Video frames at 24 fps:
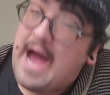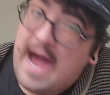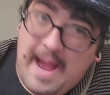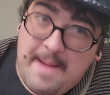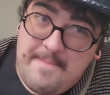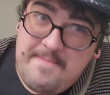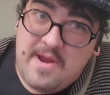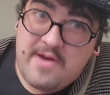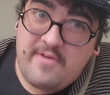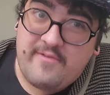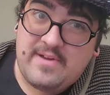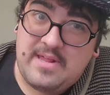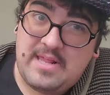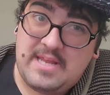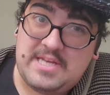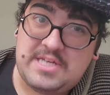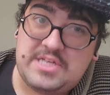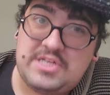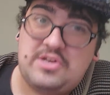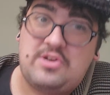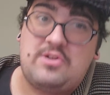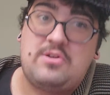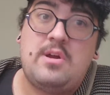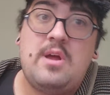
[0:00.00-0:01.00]
I'm not really
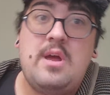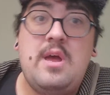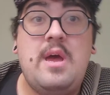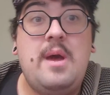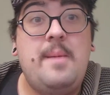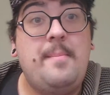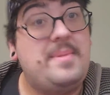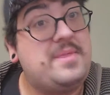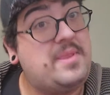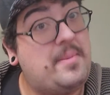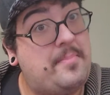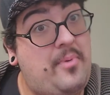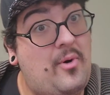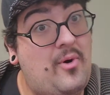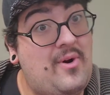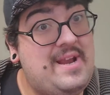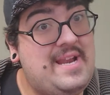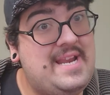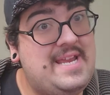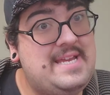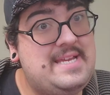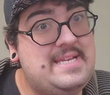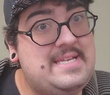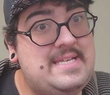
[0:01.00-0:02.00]
sure, but the
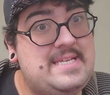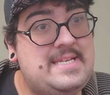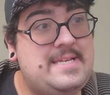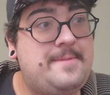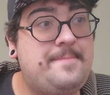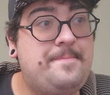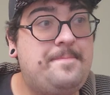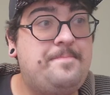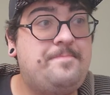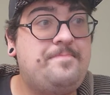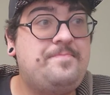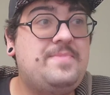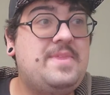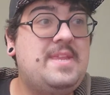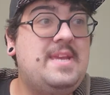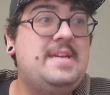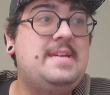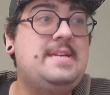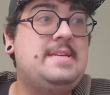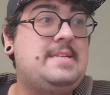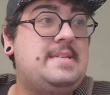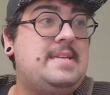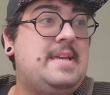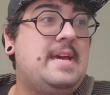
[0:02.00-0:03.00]
point is
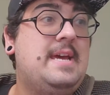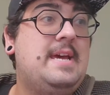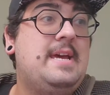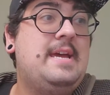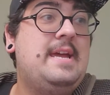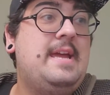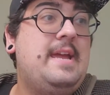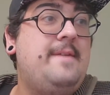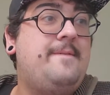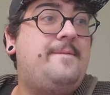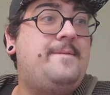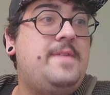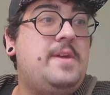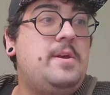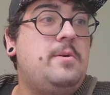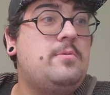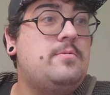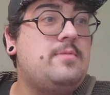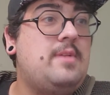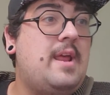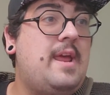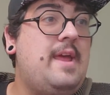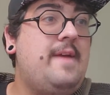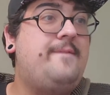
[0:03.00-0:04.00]
if
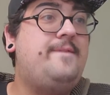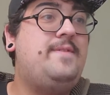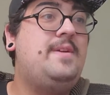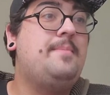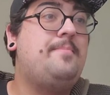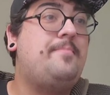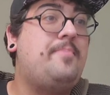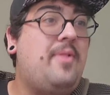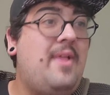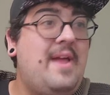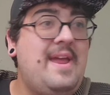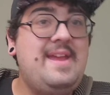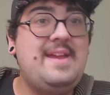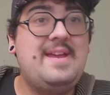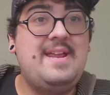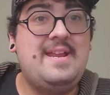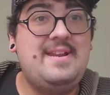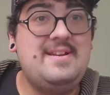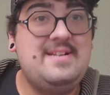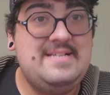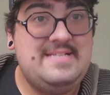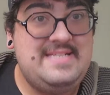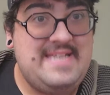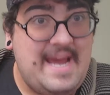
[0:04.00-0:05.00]
you play
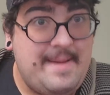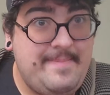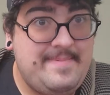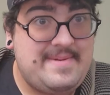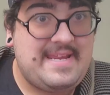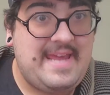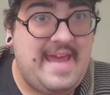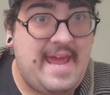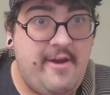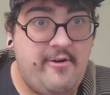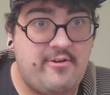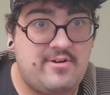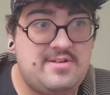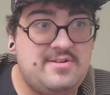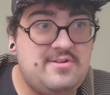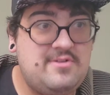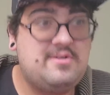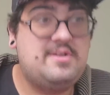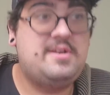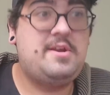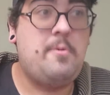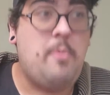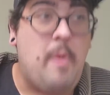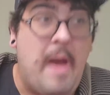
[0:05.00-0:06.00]
an adept character,
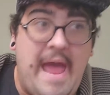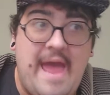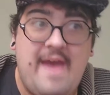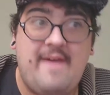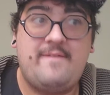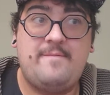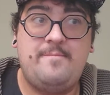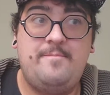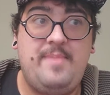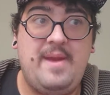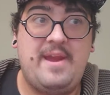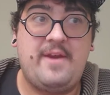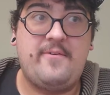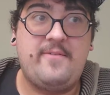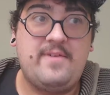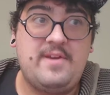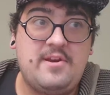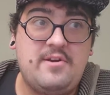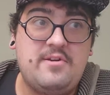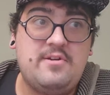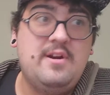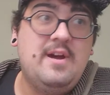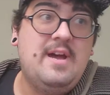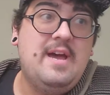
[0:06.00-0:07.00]
you have
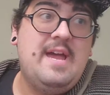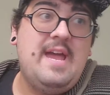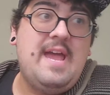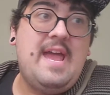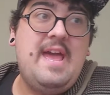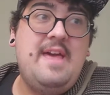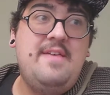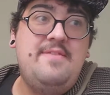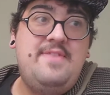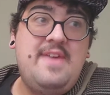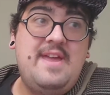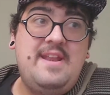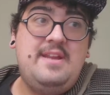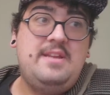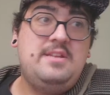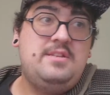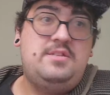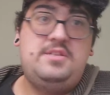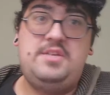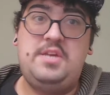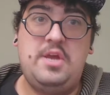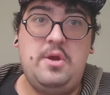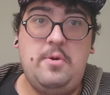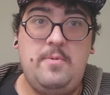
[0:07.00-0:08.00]
barrier, and then
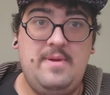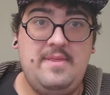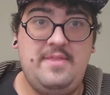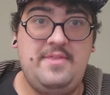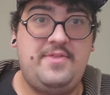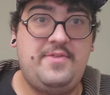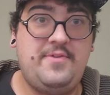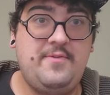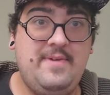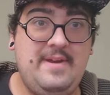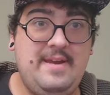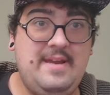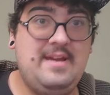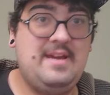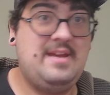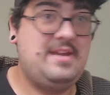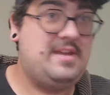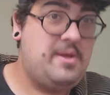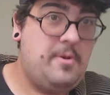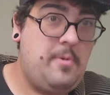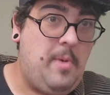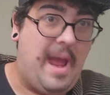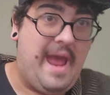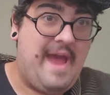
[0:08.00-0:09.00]
in 2 and 3
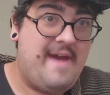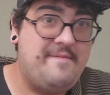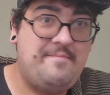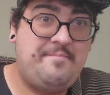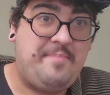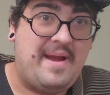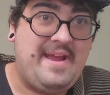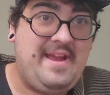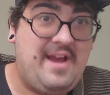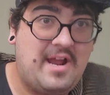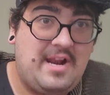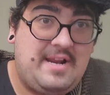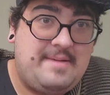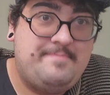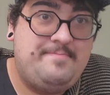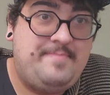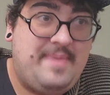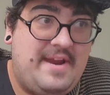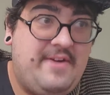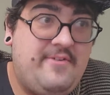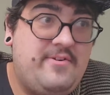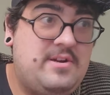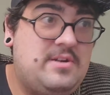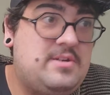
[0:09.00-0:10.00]
you have biotic
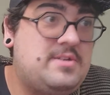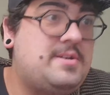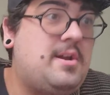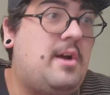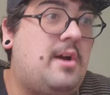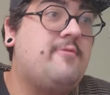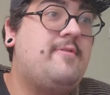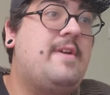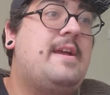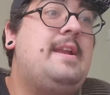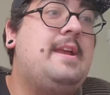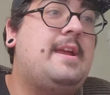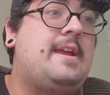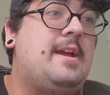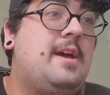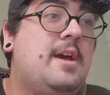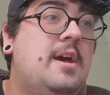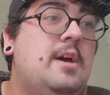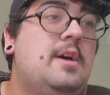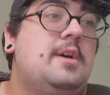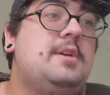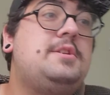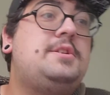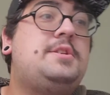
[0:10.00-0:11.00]
barriers already.
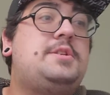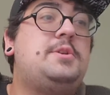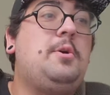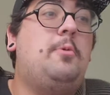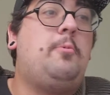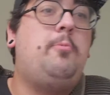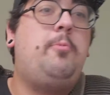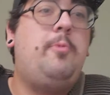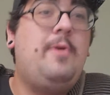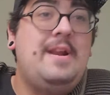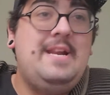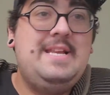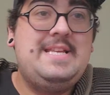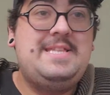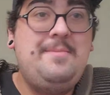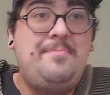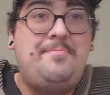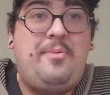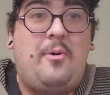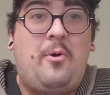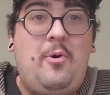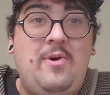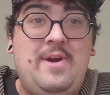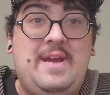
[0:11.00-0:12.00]
So what is the
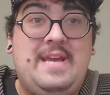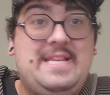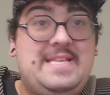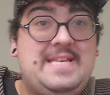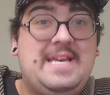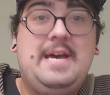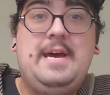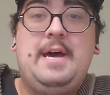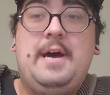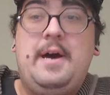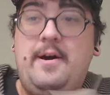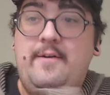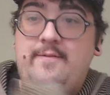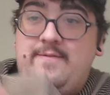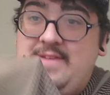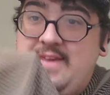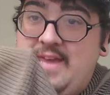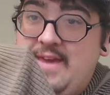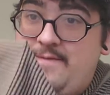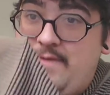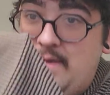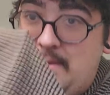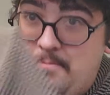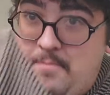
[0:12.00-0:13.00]
point of
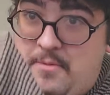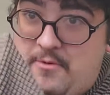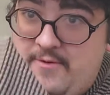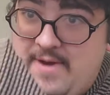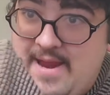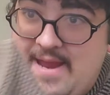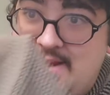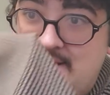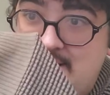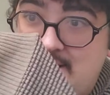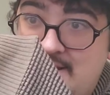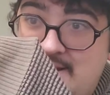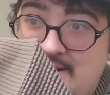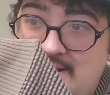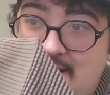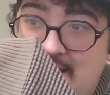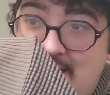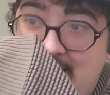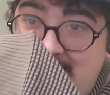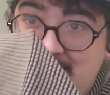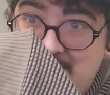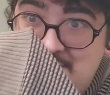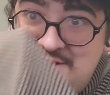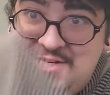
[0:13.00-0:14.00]
giving
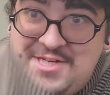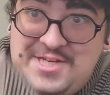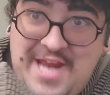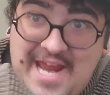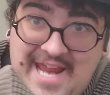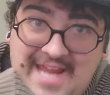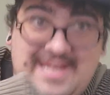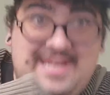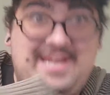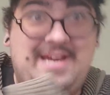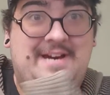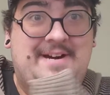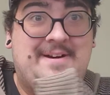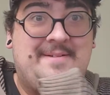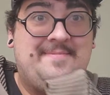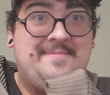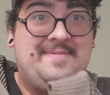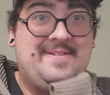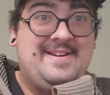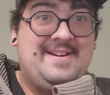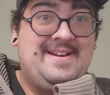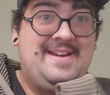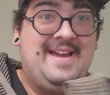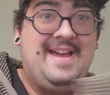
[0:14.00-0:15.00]
Miranda and
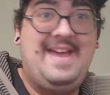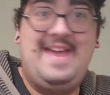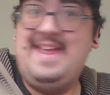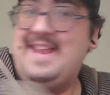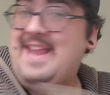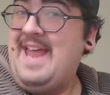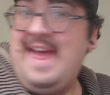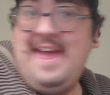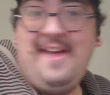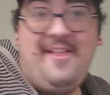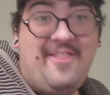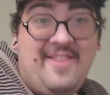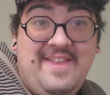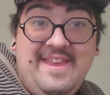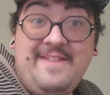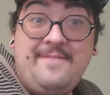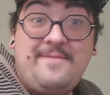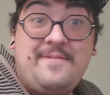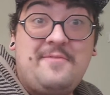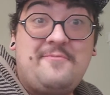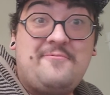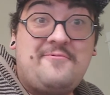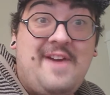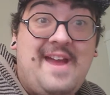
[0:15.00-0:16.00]
Jacob, and hell
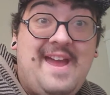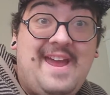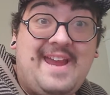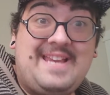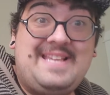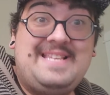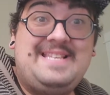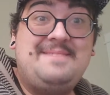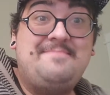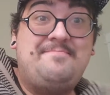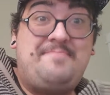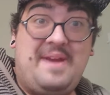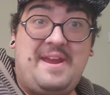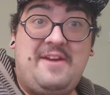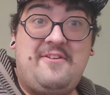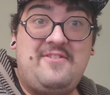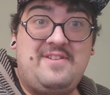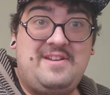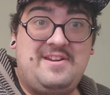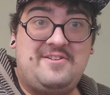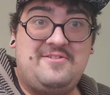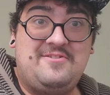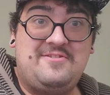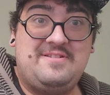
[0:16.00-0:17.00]
even Rex,
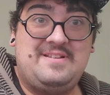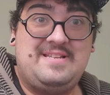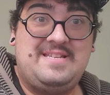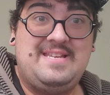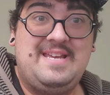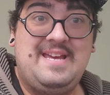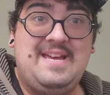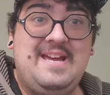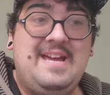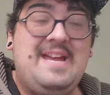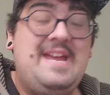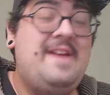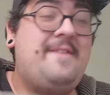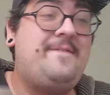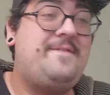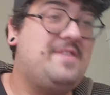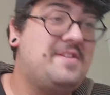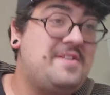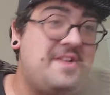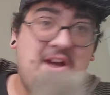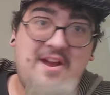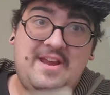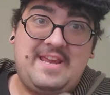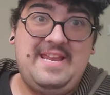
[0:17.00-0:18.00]
barriers if
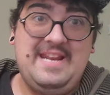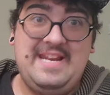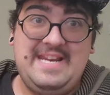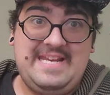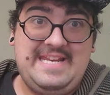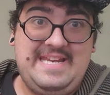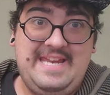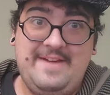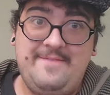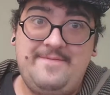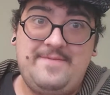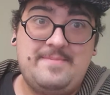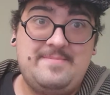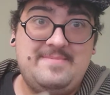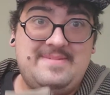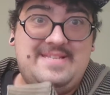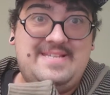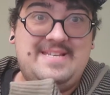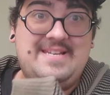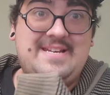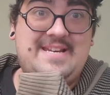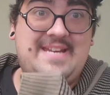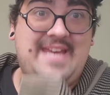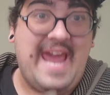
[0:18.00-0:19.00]
you're not gonna give them
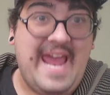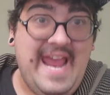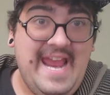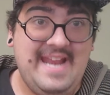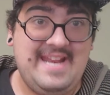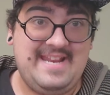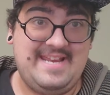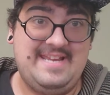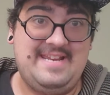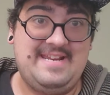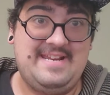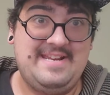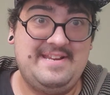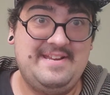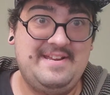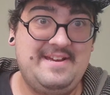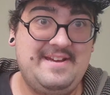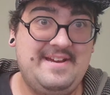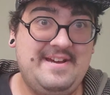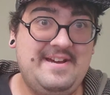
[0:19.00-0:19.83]
to Kaidan?